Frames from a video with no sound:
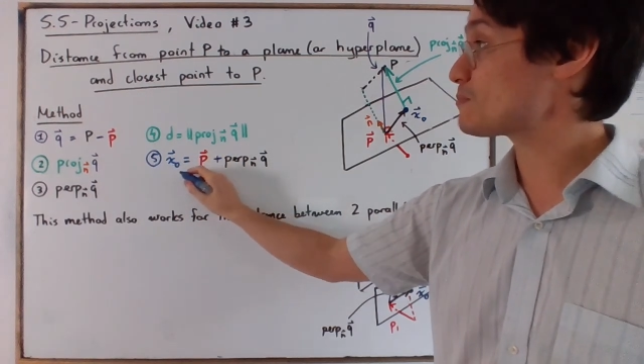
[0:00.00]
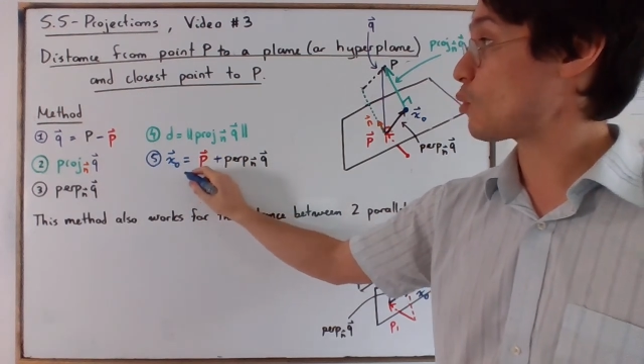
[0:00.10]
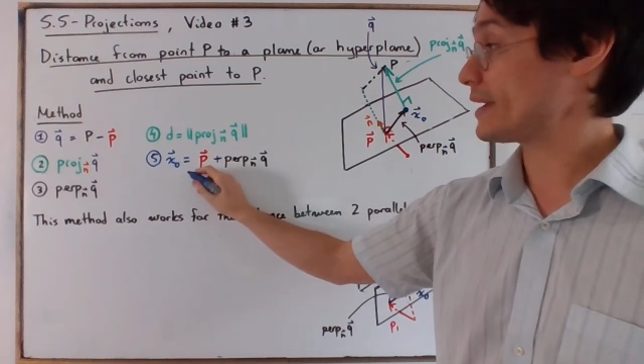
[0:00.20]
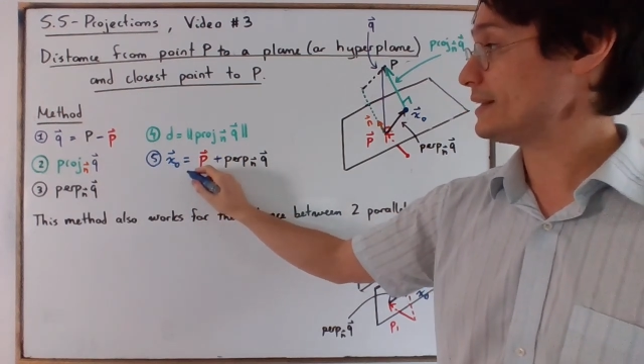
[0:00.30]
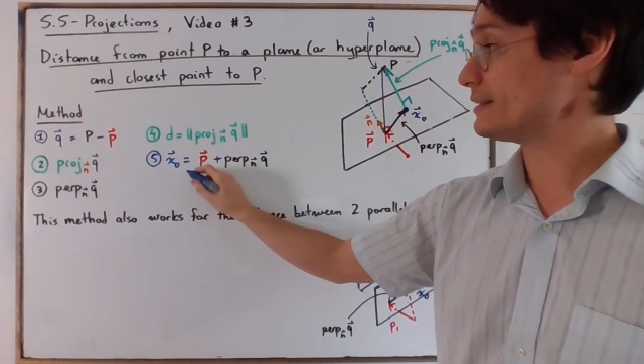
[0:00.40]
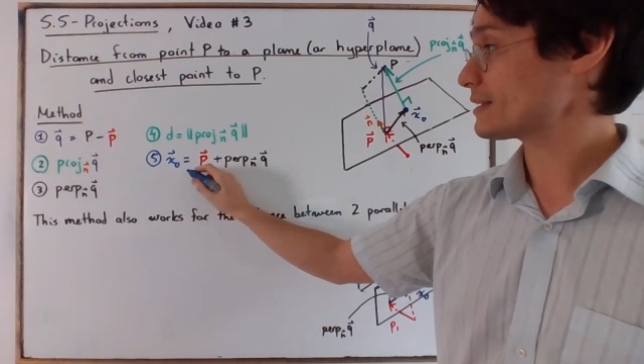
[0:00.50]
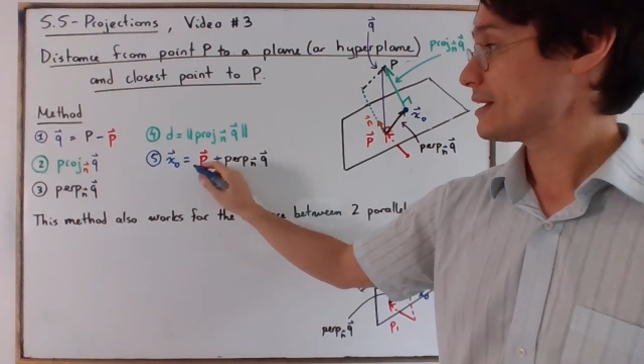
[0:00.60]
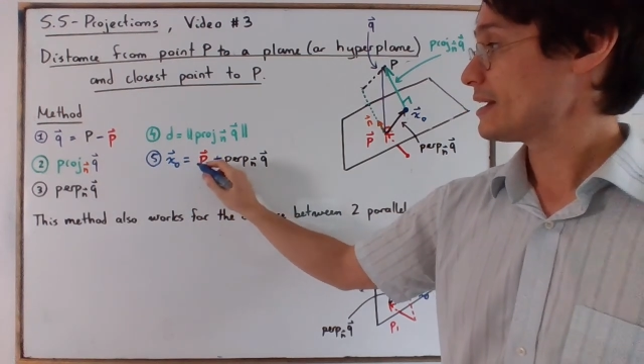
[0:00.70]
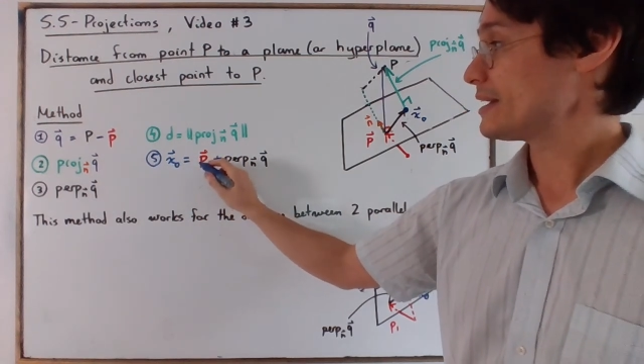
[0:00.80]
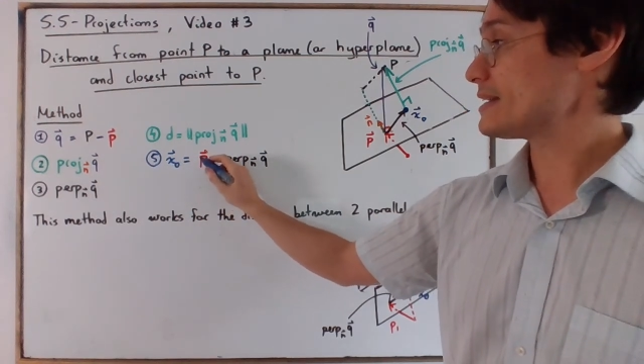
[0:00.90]
point
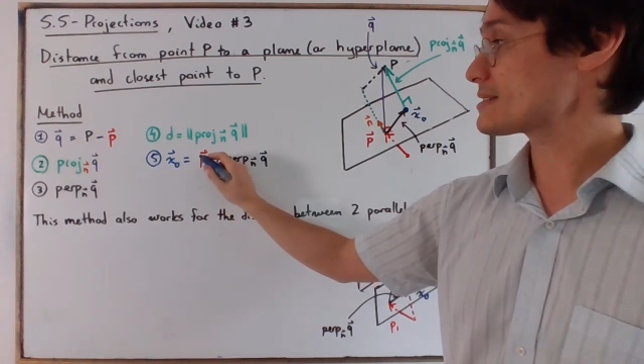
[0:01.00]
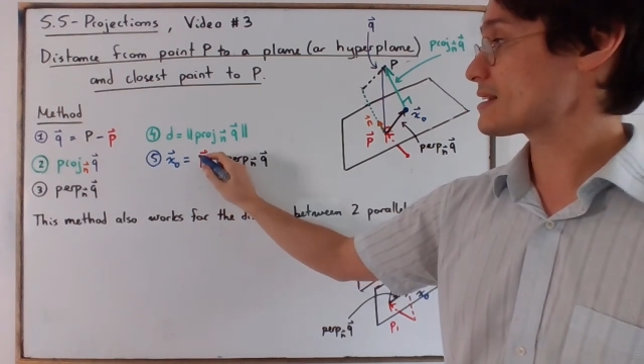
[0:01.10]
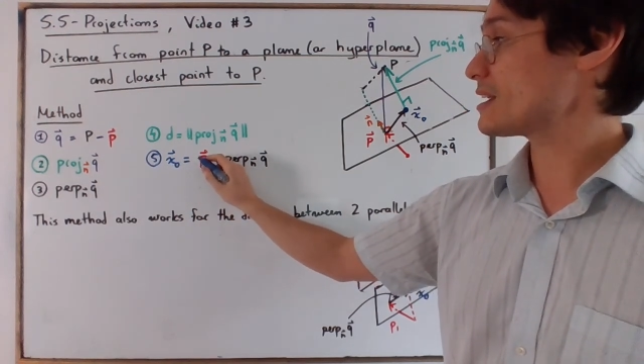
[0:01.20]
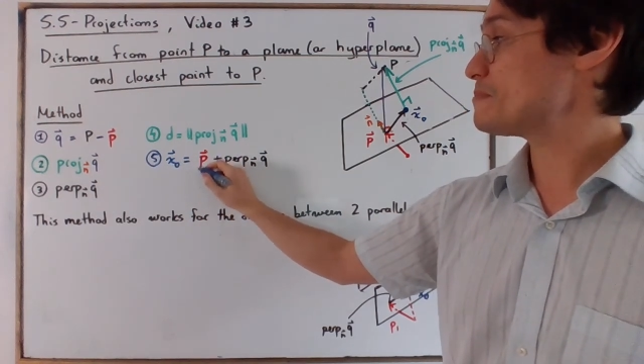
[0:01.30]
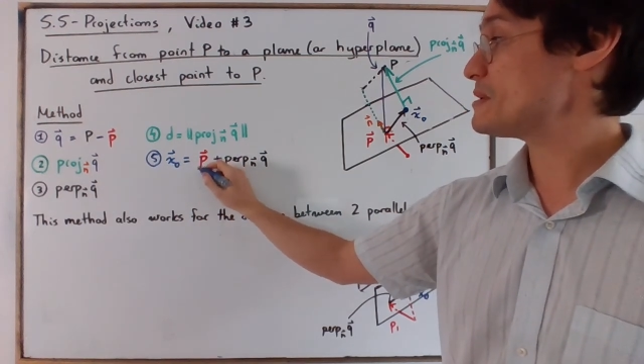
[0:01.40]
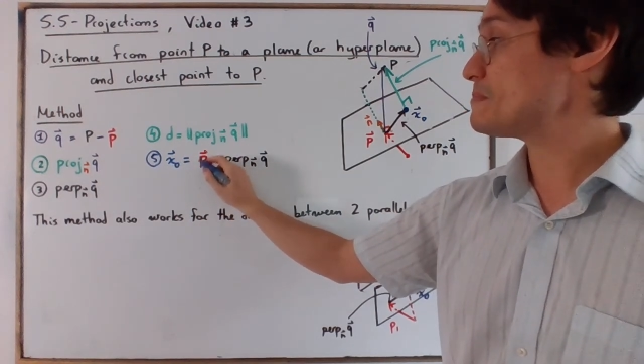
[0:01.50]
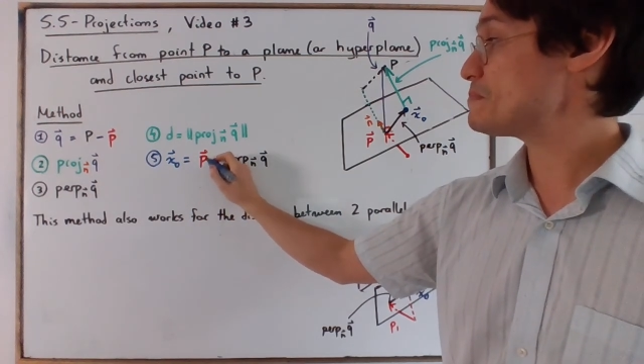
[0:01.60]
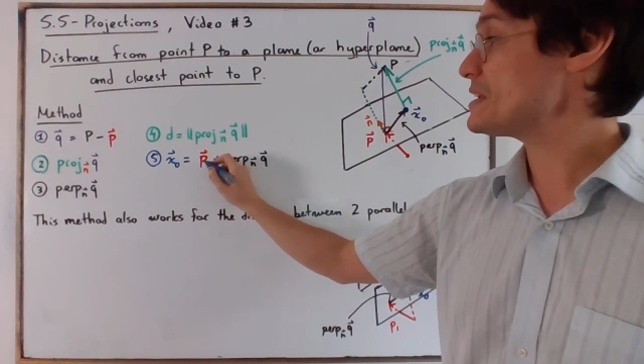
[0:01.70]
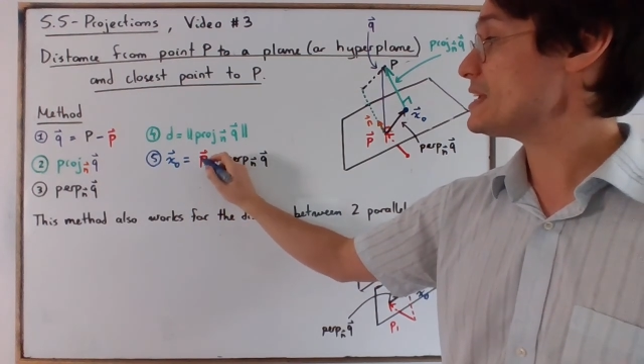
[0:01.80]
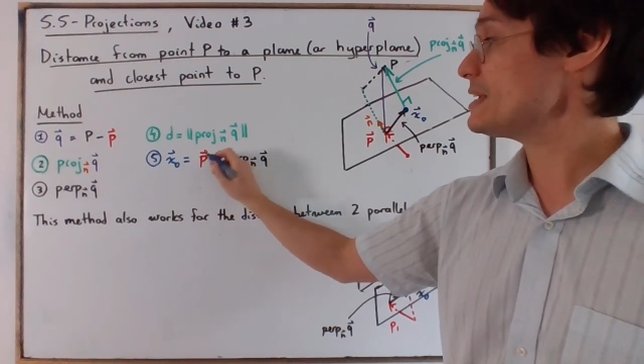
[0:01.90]
is going to be
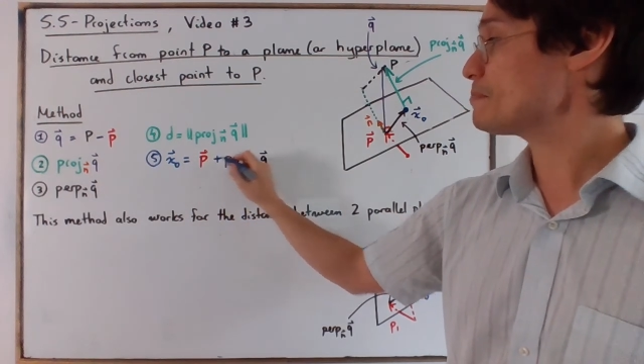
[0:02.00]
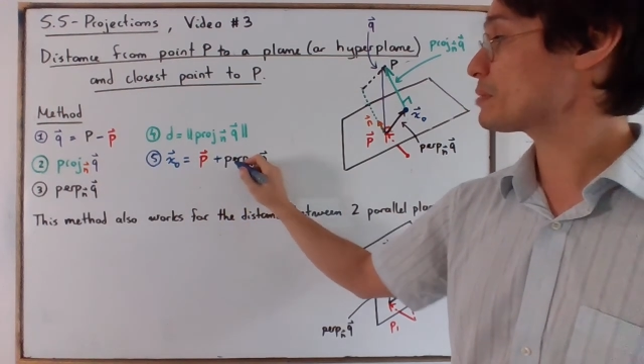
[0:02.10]
p